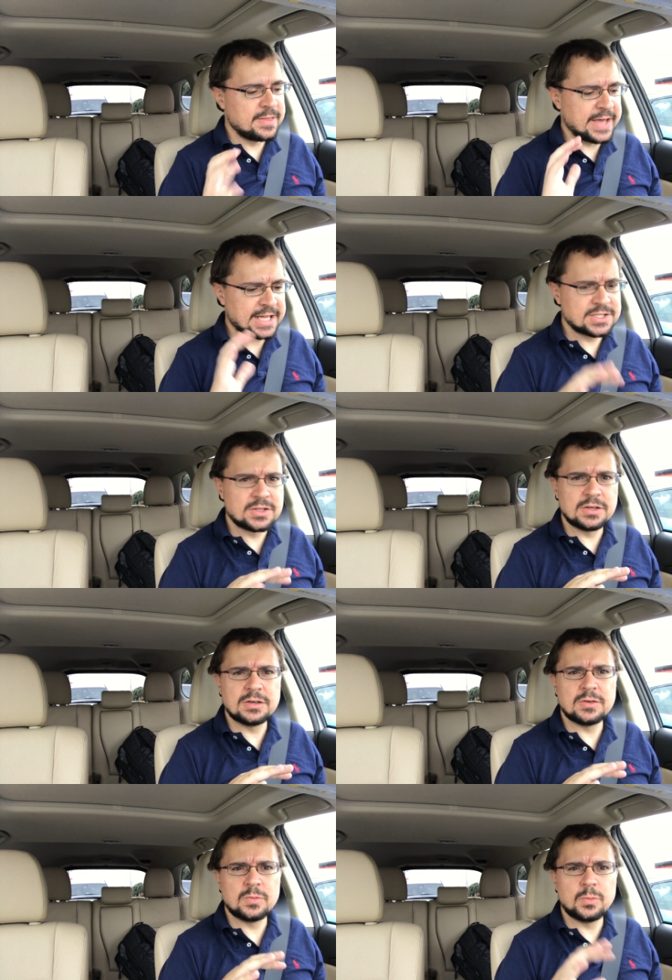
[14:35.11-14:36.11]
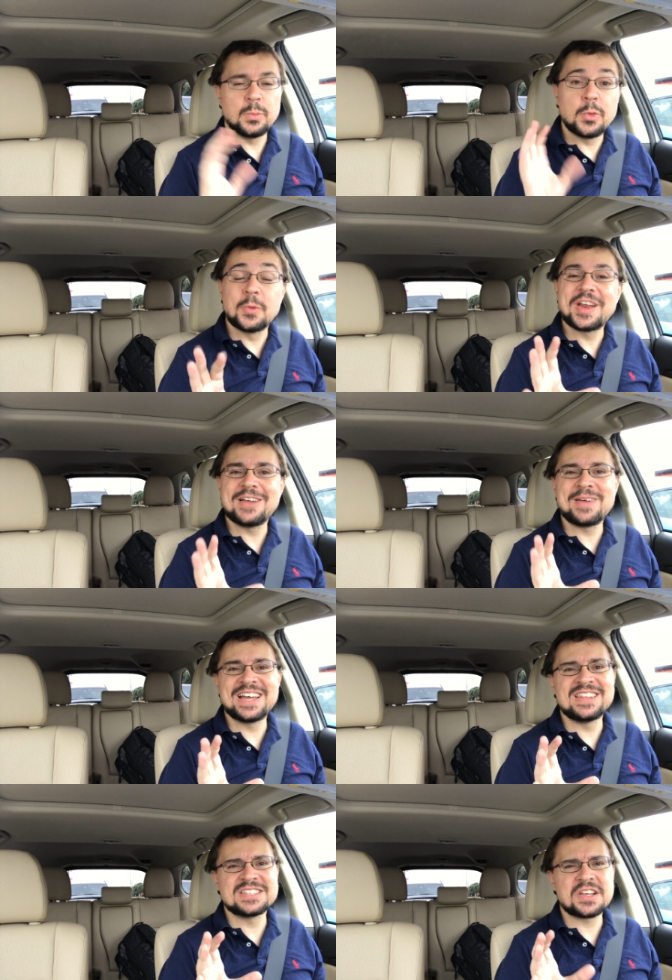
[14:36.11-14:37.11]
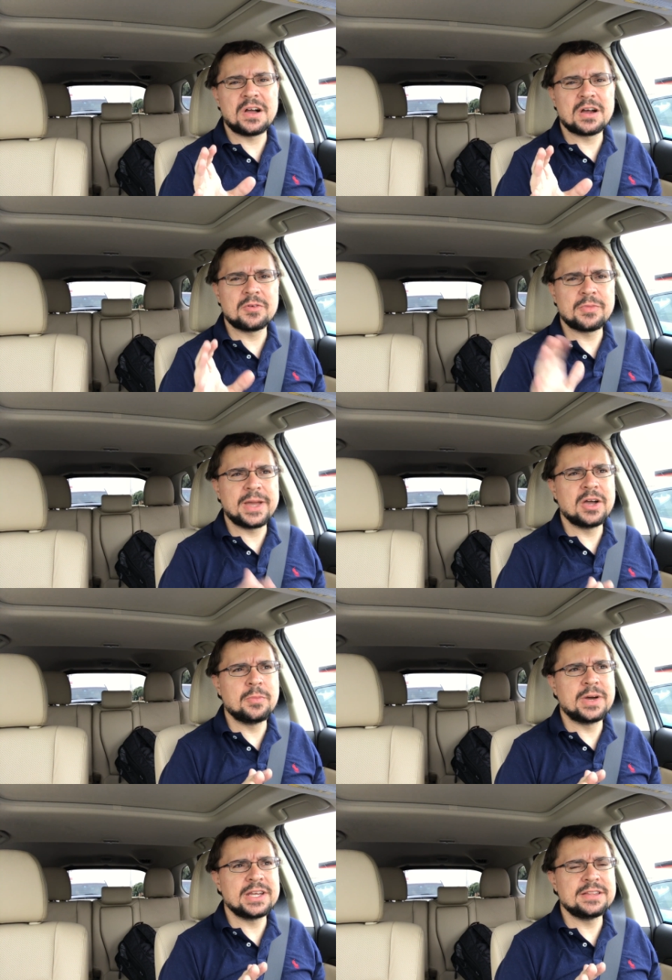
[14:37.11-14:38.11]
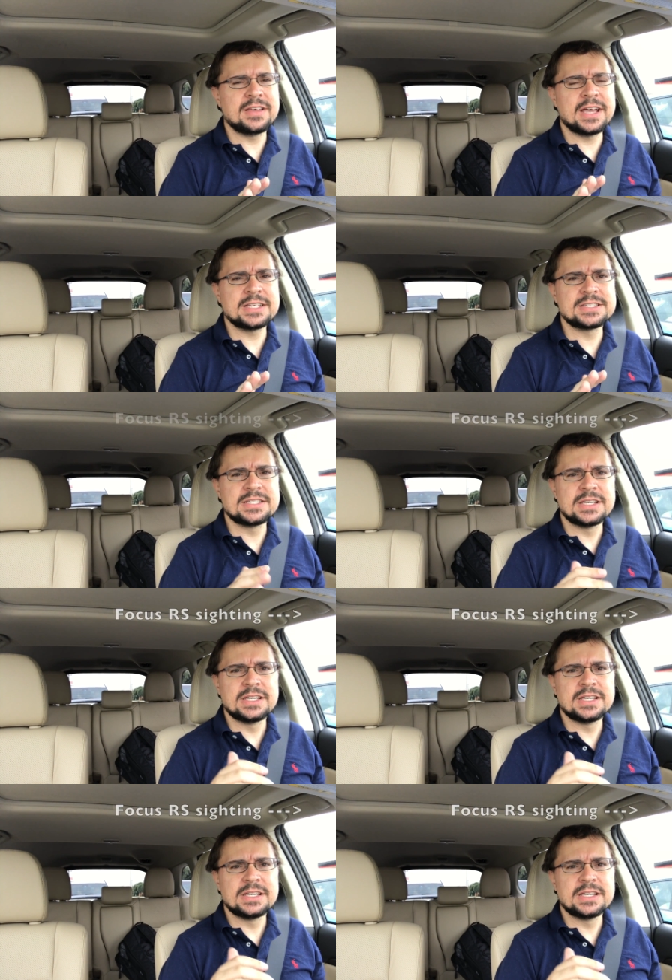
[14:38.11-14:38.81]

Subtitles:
that's the would I buy this car with my own money test?